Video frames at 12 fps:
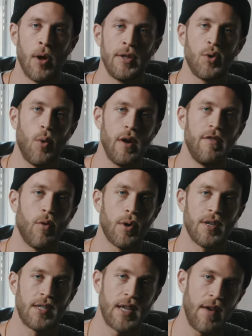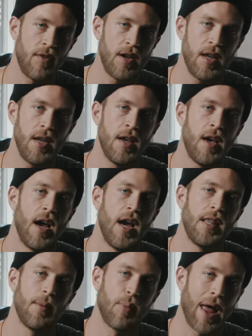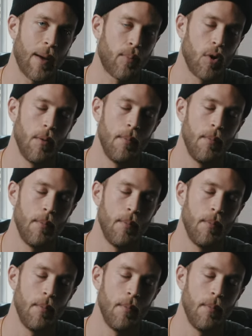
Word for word: on 24 to 70 and the Black Pro